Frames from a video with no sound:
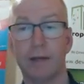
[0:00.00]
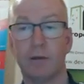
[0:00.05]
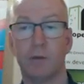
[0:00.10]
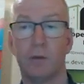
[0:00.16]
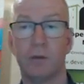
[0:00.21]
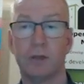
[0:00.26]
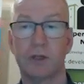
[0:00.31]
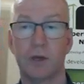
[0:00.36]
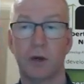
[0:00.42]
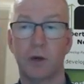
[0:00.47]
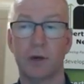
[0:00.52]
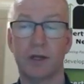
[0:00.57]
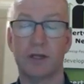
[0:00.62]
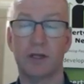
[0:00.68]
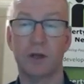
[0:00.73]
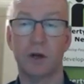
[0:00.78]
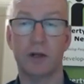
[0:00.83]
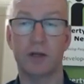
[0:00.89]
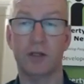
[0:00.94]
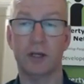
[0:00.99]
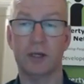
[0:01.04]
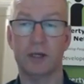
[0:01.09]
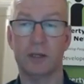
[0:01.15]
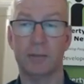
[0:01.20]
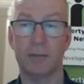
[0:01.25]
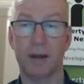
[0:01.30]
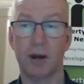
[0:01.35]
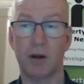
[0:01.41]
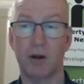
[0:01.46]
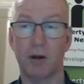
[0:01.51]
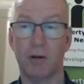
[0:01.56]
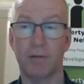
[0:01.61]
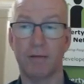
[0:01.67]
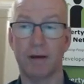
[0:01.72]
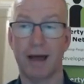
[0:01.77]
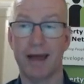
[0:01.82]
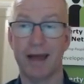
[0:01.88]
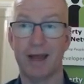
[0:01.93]
So it's not just a matter
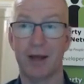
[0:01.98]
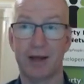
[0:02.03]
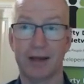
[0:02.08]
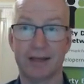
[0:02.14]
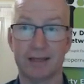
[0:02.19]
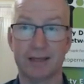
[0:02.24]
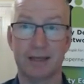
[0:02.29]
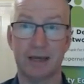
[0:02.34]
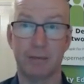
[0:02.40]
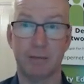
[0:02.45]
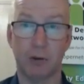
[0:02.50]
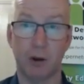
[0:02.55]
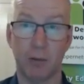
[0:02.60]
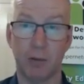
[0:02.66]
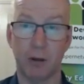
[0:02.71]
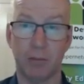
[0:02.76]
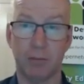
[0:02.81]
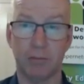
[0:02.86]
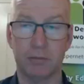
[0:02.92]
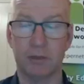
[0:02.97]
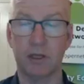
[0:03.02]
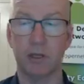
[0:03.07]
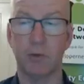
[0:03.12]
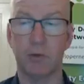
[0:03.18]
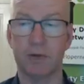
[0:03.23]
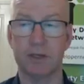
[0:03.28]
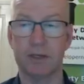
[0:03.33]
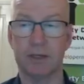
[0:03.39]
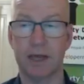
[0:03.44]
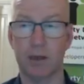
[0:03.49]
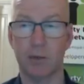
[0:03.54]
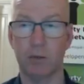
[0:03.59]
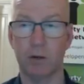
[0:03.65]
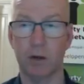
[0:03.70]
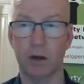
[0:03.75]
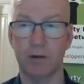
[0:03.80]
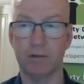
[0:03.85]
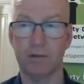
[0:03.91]
of, hey, I can see problems. You want to say,
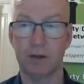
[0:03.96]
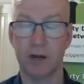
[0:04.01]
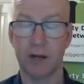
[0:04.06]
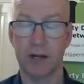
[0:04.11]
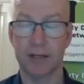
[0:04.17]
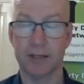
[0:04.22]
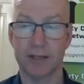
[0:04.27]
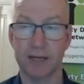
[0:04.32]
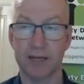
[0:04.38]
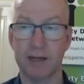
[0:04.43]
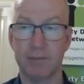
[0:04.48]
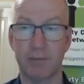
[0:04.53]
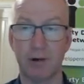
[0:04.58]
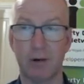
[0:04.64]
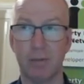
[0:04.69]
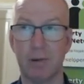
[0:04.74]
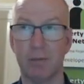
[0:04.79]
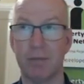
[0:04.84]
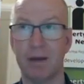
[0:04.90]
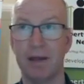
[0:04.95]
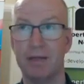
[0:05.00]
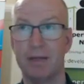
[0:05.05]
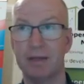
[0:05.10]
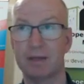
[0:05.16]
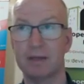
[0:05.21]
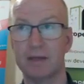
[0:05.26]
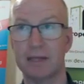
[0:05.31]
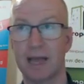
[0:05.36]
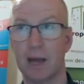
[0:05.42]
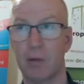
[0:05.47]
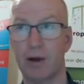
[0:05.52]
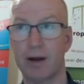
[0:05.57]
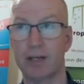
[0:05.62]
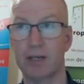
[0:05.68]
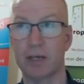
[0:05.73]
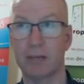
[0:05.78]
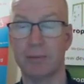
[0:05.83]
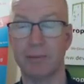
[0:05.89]
well, I can see the problem, and this is how we're
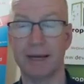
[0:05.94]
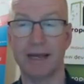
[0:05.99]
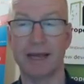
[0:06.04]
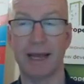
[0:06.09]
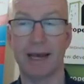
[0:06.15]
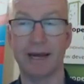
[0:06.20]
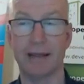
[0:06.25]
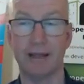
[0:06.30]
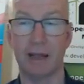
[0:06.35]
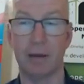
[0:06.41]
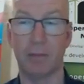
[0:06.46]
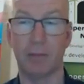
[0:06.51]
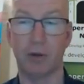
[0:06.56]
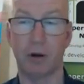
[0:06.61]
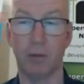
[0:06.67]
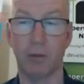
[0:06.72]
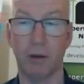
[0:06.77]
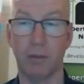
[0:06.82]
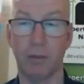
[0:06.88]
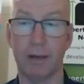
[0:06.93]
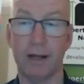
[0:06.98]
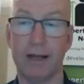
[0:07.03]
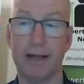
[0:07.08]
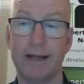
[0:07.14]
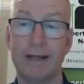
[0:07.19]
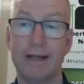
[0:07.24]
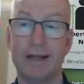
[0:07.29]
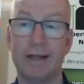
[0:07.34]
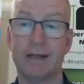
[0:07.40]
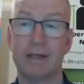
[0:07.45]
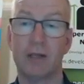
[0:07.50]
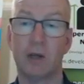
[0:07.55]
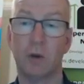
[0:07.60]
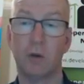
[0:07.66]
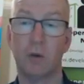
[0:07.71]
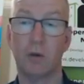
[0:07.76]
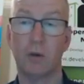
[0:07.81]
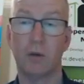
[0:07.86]
actually mitigating that problem.
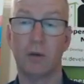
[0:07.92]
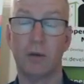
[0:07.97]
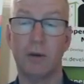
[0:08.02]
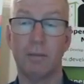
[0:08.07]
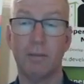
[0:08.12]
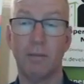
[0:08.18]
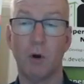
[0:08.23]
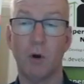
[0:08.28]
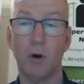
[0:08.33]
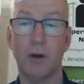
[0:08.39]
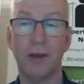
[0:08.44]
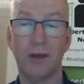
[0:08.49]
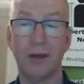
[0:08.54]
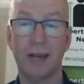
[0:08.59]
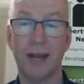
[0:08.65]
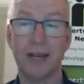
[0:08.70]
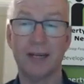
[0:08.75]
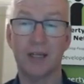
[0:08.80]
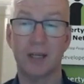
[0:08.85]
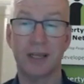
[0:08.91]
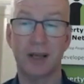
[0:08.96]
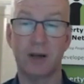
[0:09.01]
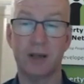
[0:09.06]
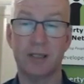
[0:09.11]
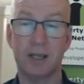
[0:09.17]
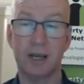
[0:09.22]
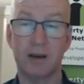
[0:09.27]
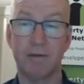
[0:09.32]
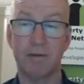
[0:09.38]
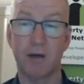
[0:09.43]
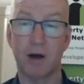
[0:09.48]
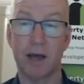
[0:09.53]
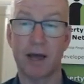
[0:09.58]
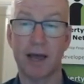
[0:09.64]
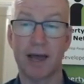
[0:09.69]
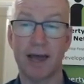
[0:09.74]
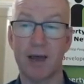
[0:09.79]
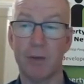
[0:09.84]
So the more you can actually
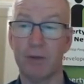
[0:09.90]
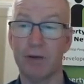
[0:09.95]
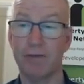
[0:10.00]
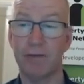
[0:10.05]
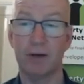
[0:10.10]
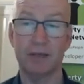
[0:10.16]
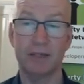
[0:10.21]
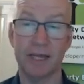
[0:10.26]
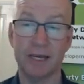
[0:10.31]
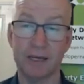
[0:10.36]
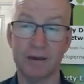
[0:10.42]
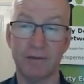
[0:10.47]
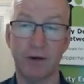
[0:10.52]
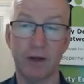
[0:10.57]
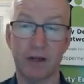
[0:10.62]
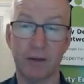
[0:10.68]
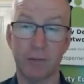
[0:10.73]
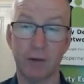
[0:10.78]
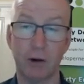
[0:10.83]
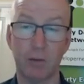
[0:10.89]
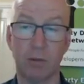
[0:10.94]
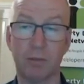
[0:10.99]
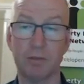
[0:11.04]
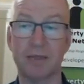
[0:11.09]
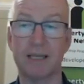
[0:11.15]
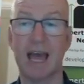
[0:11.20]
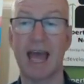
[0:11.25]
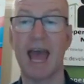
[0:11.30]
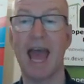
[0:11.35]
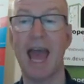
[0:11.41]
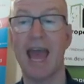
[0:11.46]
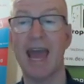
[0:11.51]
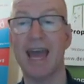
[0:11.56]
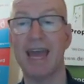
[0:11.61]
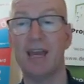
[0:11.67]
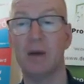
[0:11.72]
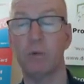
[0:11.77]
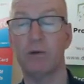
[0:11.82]
identify, hey, we've identified the problems
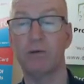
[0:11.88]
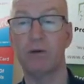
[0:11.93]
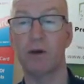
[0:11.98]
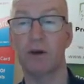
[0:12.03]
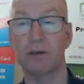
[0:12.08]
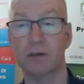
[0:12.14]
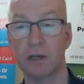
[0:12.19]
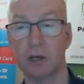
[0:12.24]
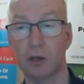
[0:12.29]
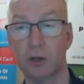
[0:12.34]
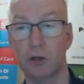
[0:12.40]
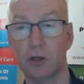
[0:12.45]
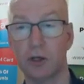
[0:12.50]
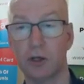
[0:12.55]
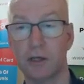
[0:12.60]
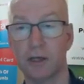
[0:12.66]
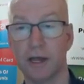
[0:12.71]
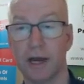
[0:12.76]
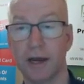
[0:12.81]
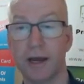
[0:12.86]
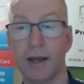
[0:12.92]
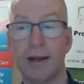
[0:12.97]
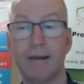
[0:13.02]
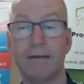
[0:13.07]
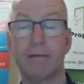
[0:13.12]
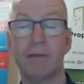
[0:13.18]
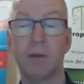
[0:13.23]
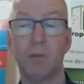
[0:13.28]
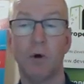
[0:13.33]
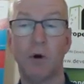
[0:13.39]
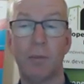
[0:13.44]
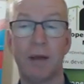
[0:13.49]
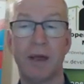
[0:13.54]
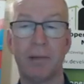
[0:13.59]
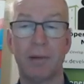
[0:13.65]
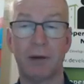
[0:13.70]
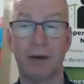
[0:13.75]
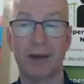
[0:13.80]
and we've got a solution to that, the more
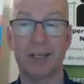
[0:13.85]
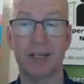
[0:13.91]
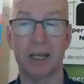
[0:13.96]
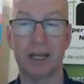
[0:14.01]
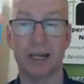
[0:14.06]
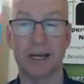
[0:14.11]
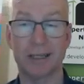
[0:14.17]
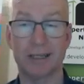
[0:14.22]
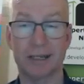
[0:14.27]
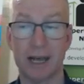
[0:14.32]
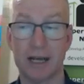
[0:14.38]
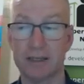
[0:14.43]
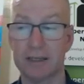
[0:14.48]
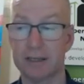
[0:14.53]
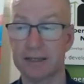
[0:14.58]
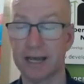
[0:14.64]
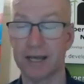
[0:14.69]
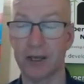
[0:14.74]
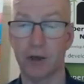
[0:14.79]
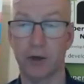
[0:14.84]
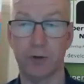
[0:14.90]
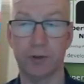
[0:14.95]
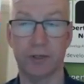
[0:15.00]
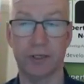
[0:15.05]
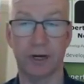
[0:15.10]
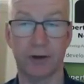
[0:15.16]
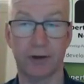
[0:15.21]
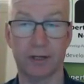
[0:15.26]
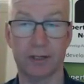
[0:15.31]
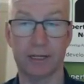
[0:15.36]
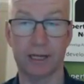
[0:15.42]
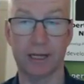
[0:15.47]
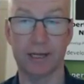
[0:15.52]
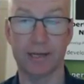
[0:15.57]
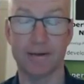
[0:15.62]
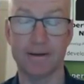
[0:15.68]
people are actually going to start to take you seriously.